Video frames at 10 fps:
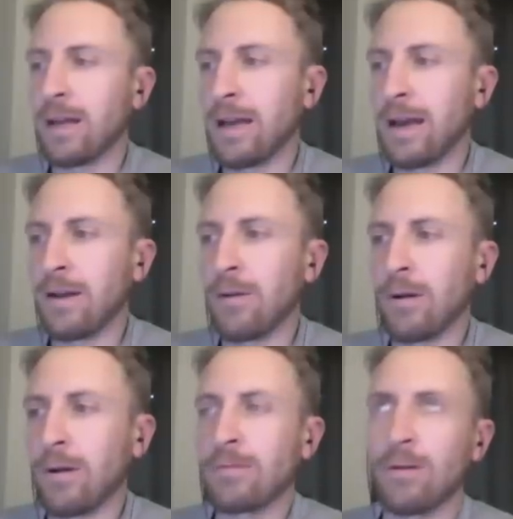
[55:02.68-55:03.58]

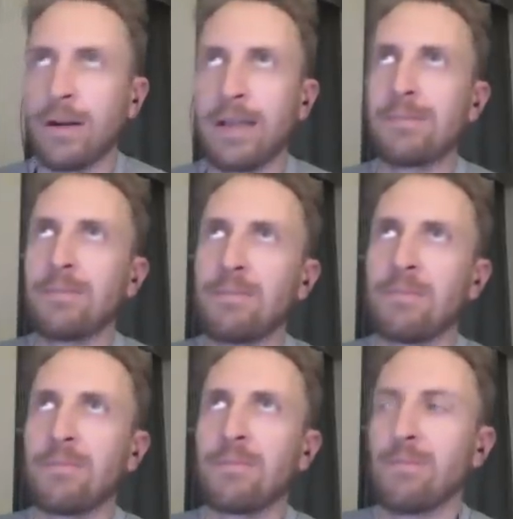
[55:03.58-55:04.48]
category, or I guess
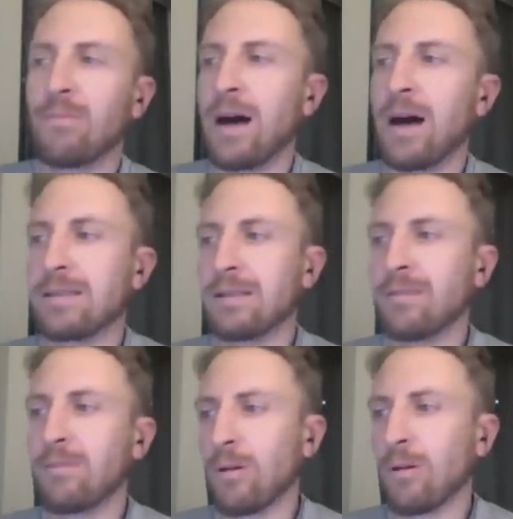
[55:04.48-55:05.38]

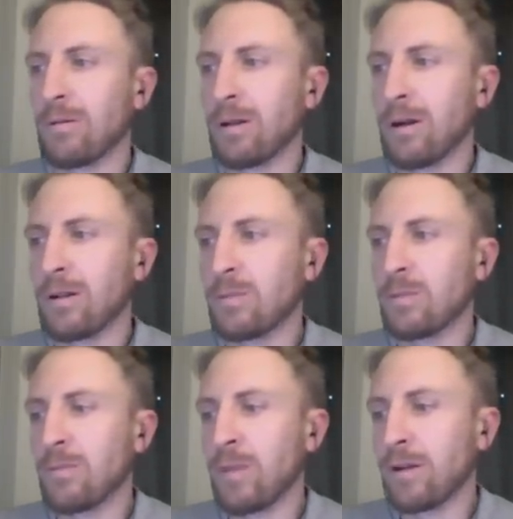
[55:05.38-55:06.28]
positive, more yards,
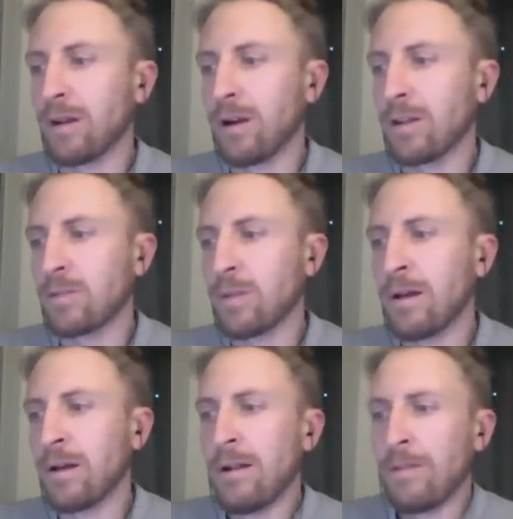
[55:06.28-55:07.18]
penalty yards, but
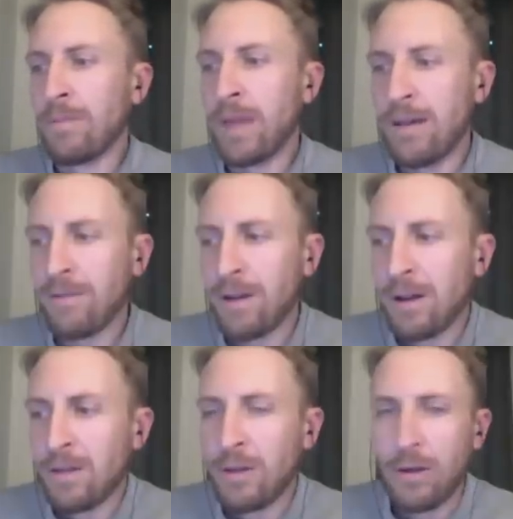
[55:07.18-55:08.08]
they have
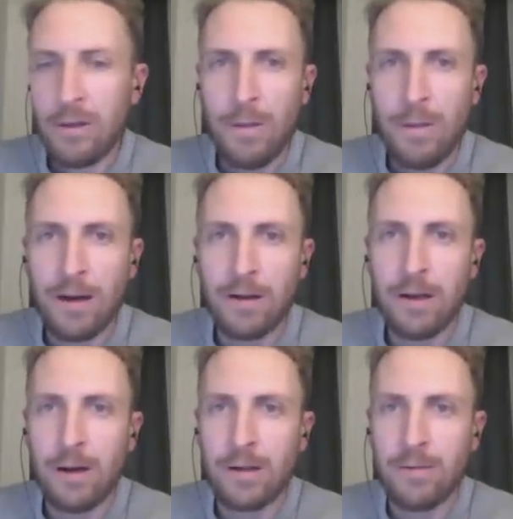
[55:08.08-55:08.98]
their penalty
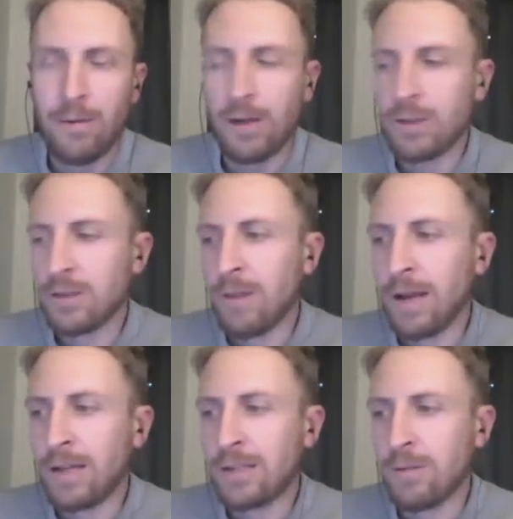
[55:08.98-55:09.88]
yard differential is
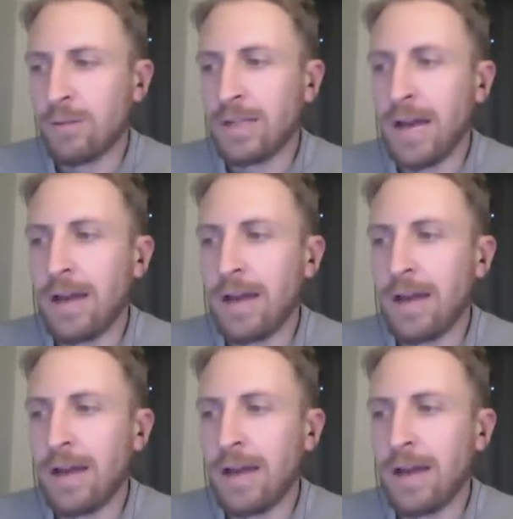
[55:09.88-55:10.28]
minus 310.